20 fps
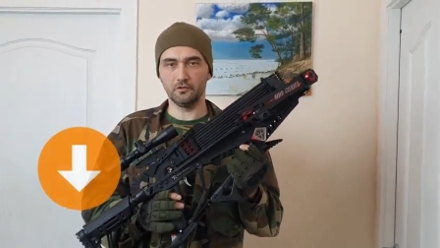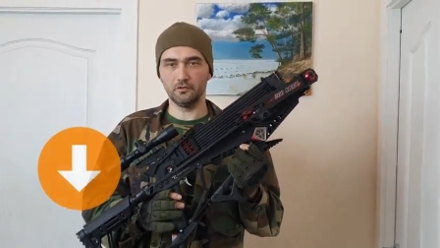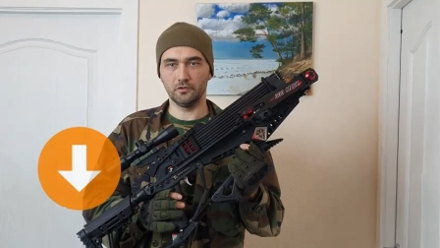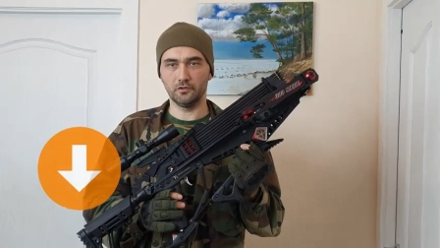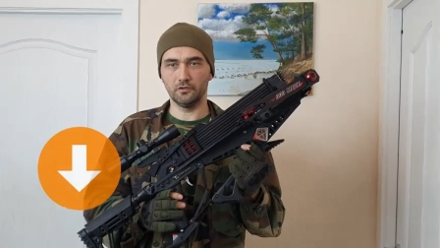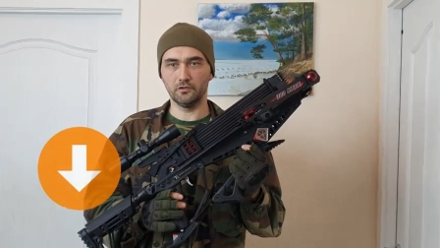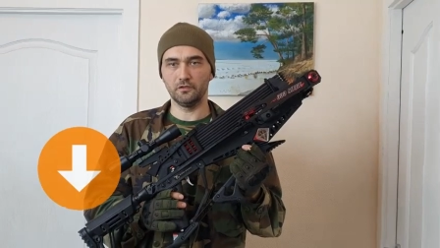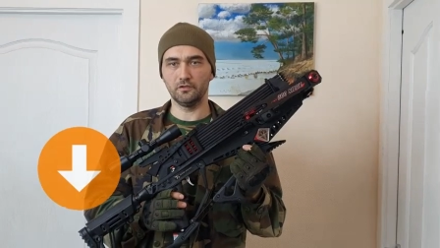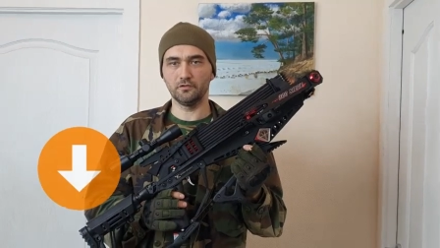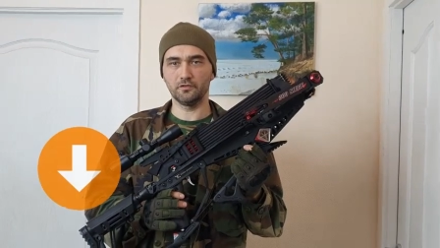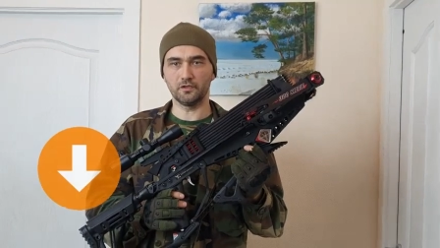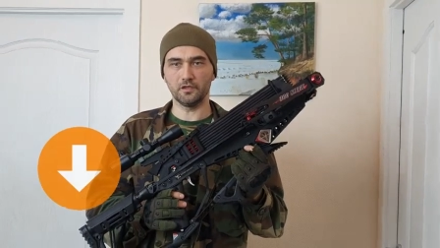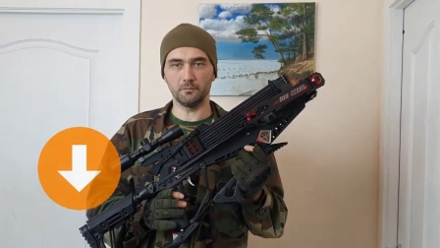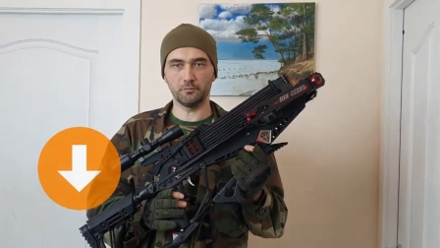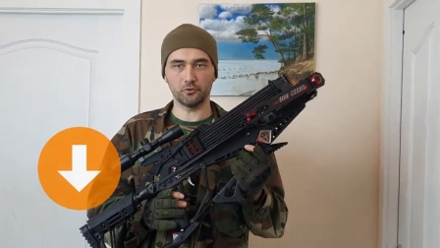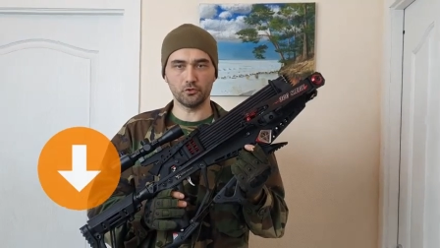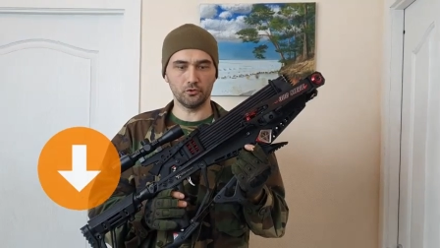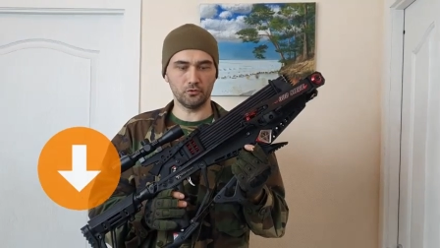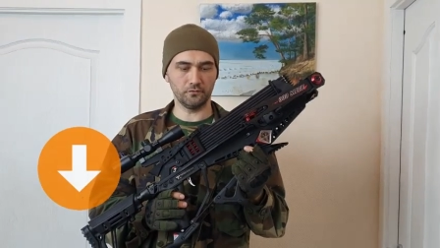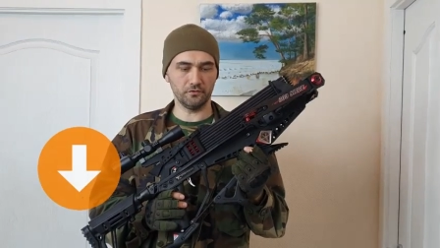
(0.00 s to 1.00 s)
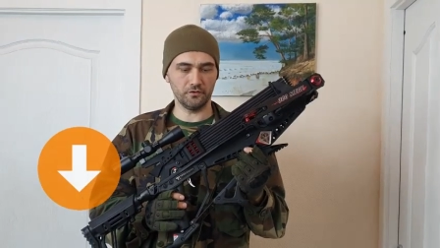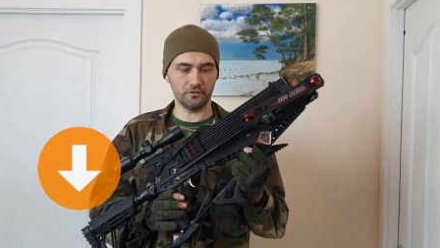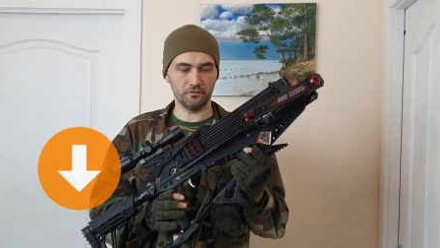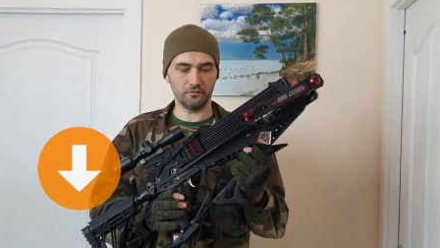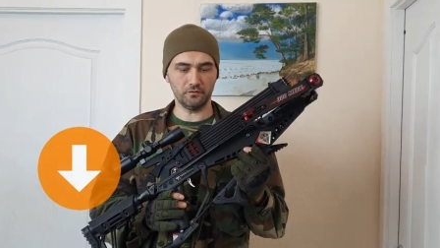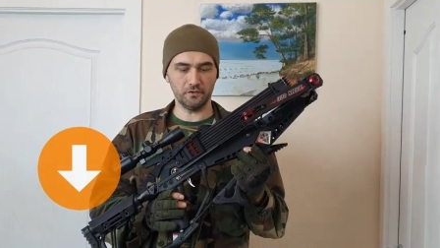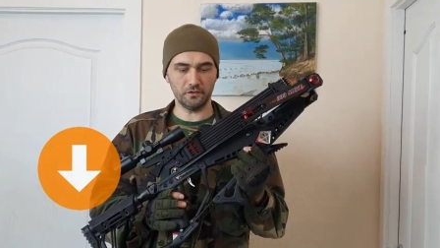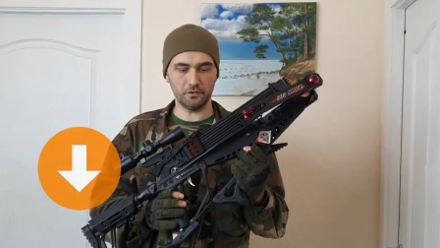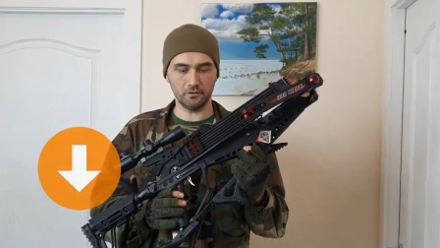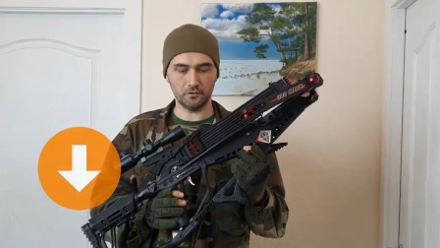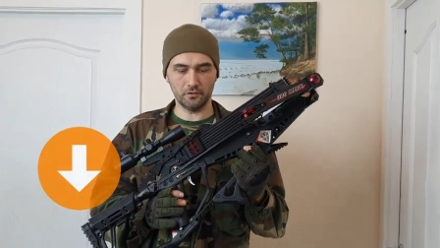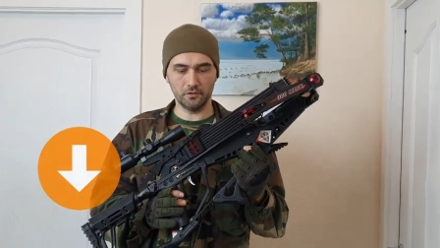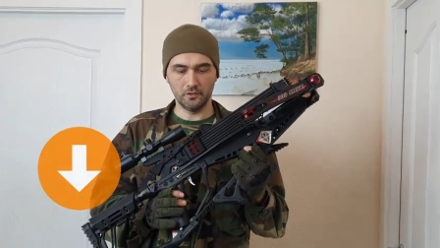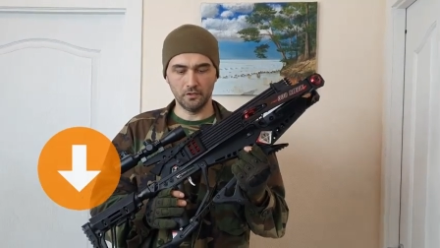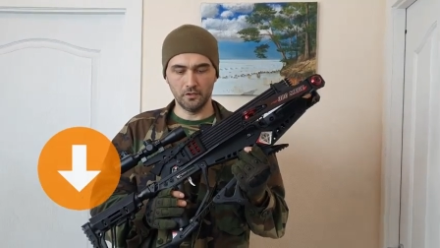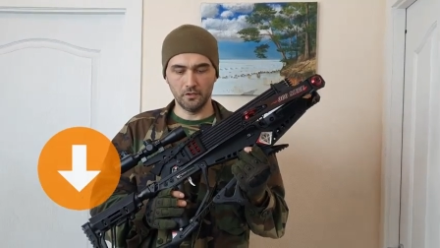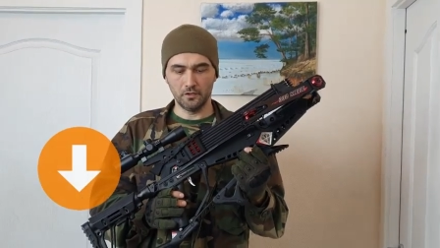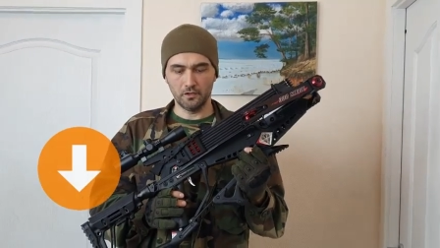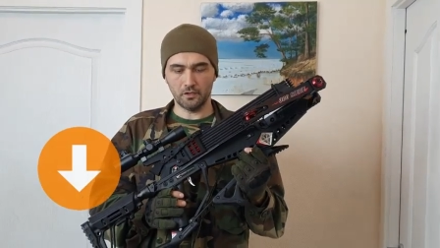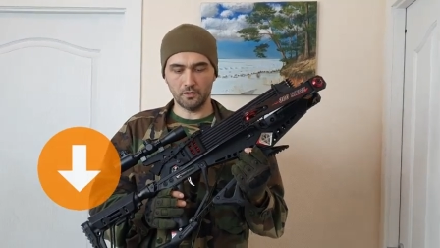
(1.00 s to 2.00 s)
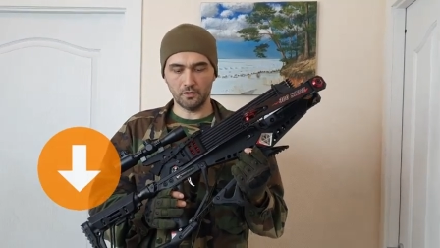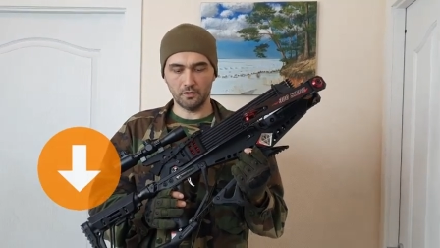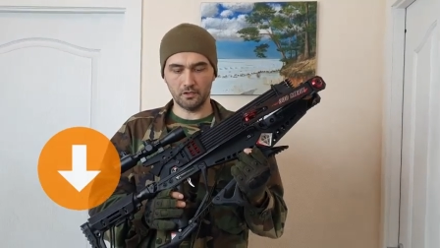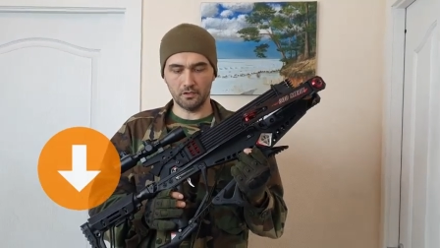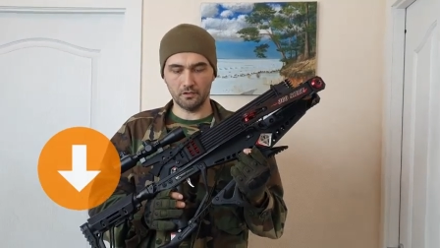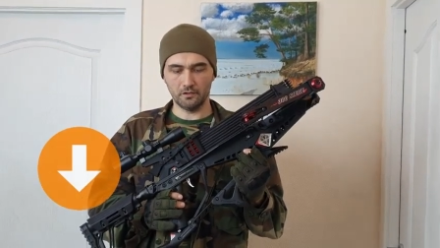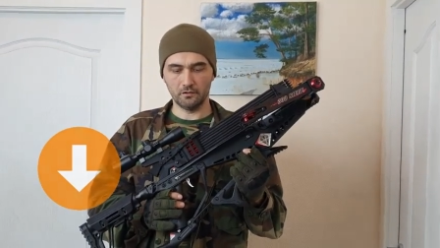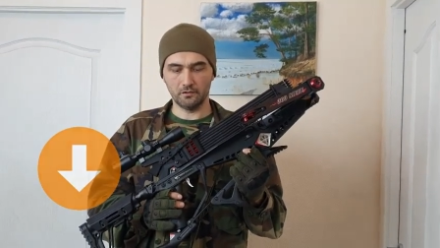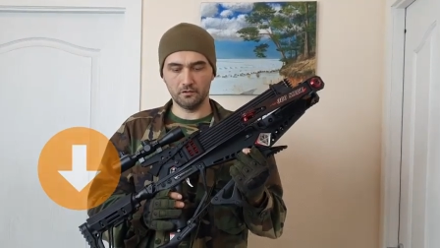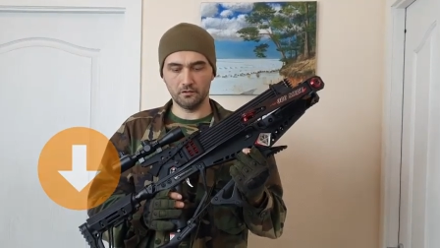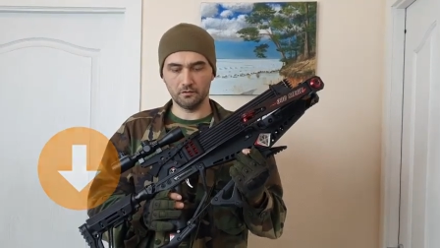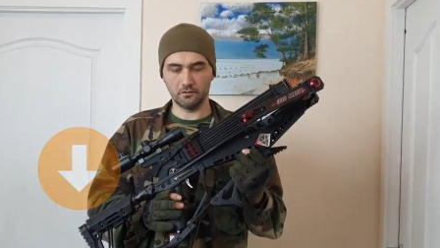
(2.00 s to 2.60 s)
in description of this video, and